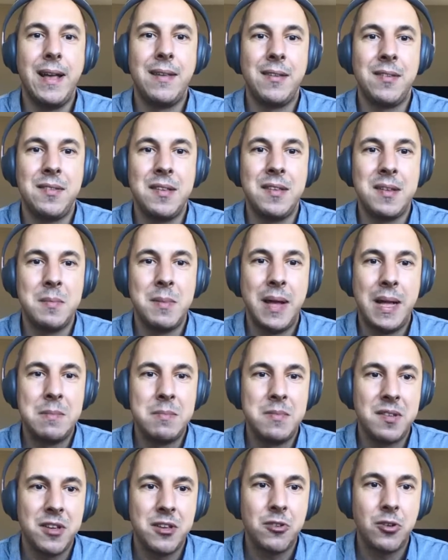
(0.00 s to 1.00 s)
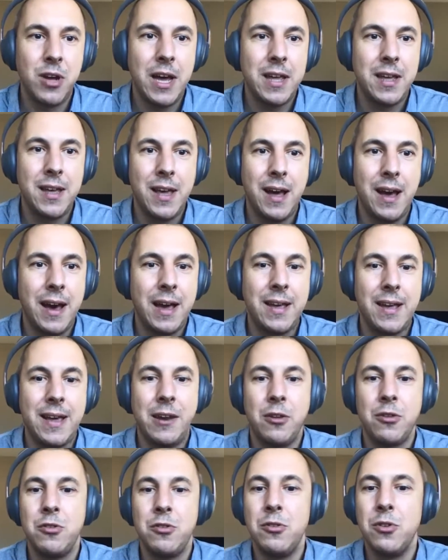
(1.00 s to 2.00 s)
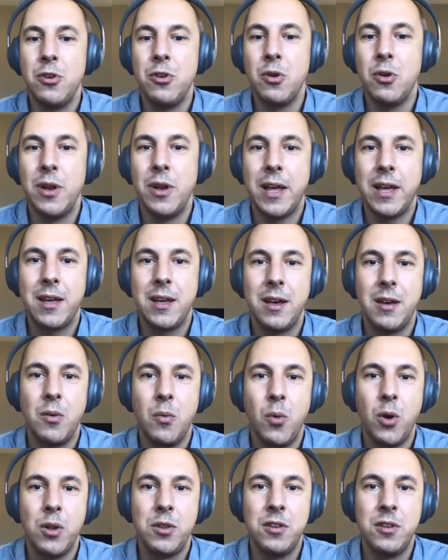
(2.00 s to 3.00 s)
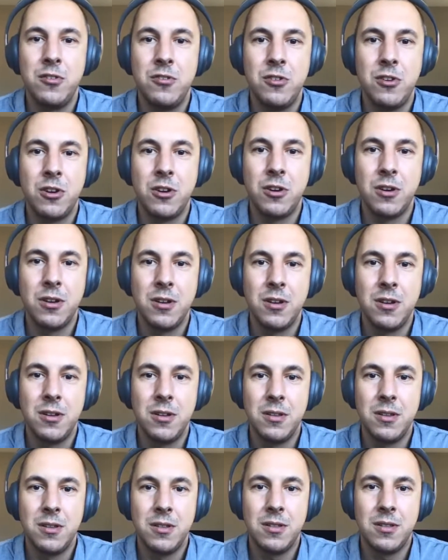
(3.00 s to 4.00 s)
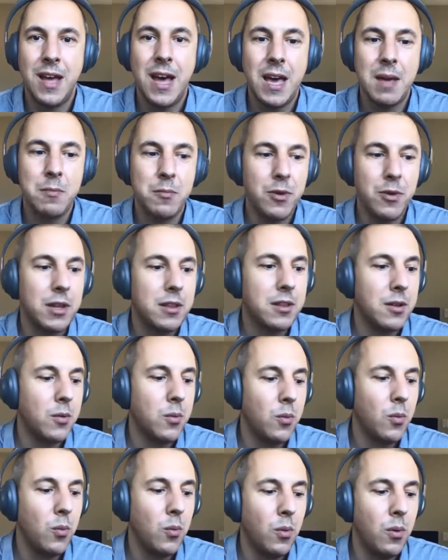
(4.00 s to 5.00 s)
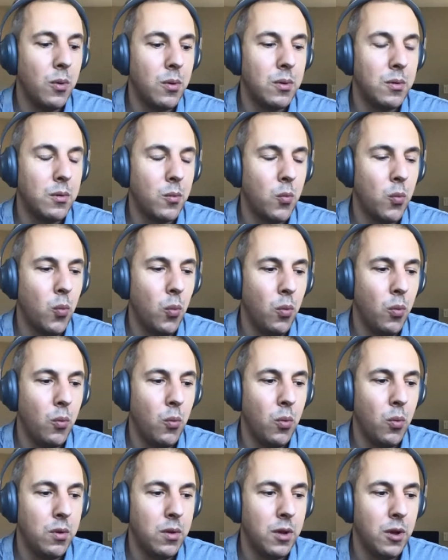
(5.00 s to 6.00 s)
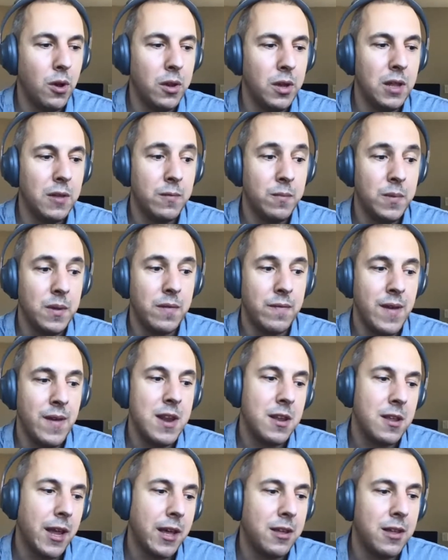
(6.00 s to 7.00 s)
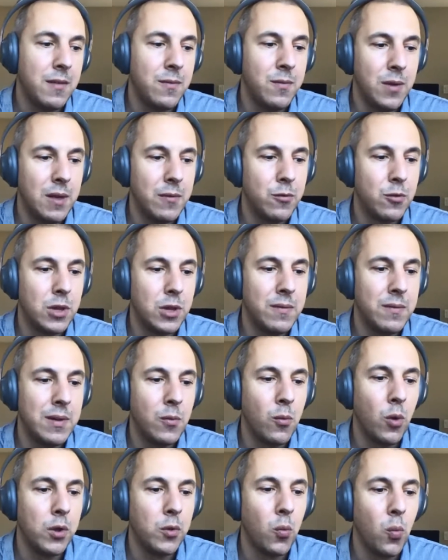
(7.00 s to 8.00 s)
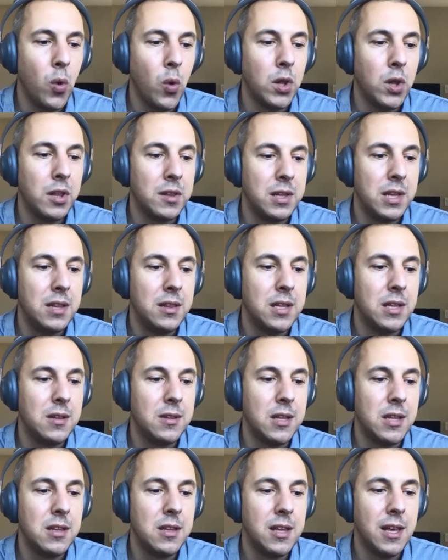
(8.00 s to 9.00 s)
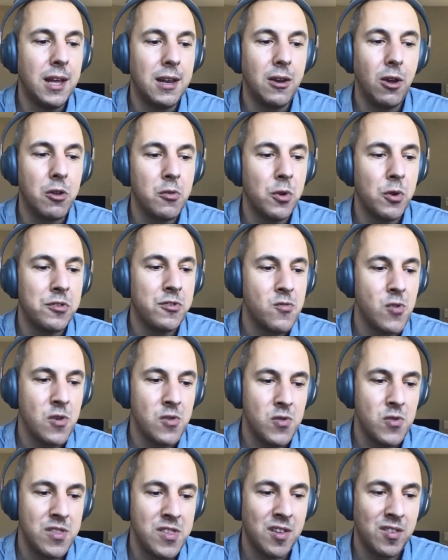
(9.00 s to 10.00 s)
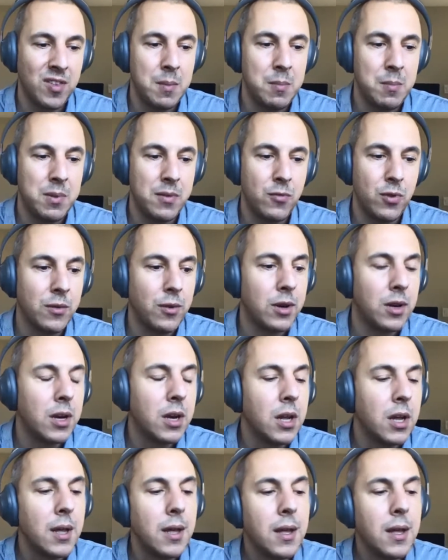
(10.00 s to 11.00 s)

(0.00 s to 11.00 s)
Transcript: as a system administrator, I cannot know like what is your time, right? Or if any, like if you even want a TTL, or you want to just keep it forever.